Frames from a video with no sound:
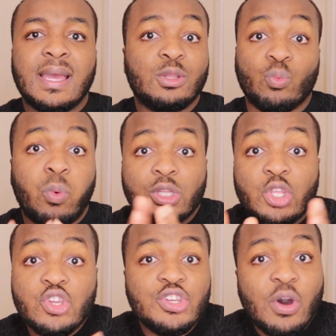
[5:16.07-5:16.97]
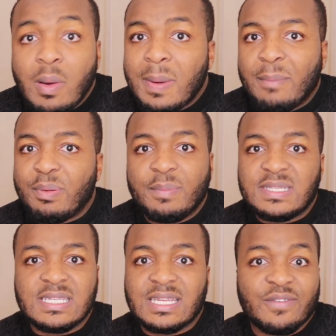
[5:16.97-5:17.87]
What do you know about
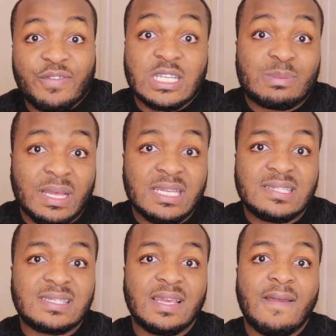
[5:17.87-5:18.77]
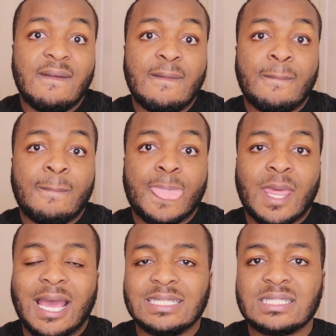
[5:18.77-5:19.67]
properties in the first place?
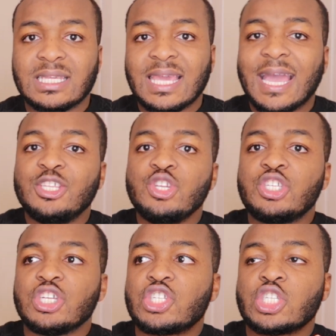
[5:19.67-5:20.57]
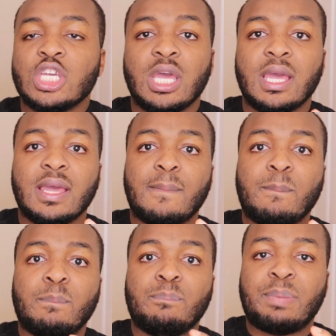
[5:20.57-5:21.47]
And can you just
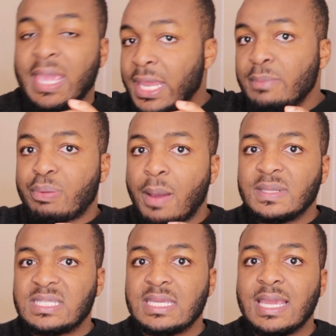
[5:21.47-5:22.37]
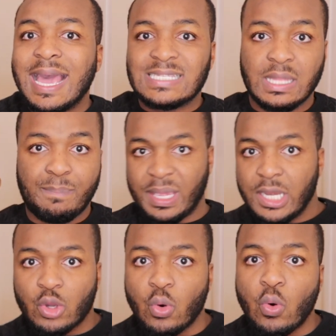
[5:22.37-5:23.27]
pin property as the
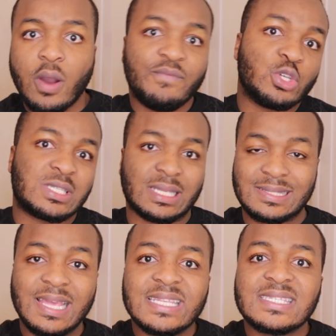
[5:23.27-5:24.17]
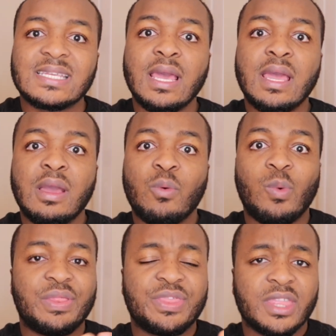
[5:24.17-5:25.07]
pinnacle of your success
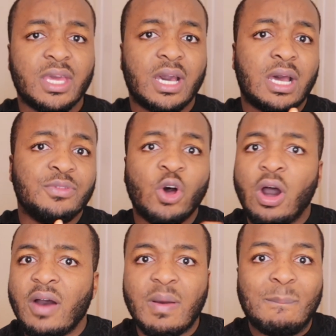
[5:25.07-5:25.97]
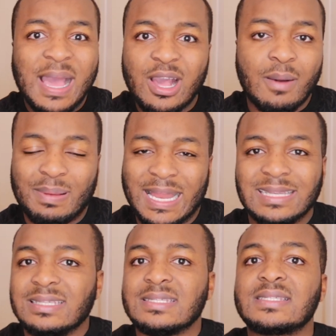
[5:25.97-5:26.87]
with no other backup
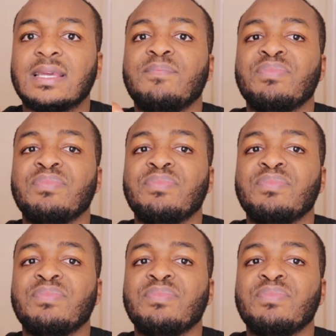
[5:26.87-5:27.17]
plans?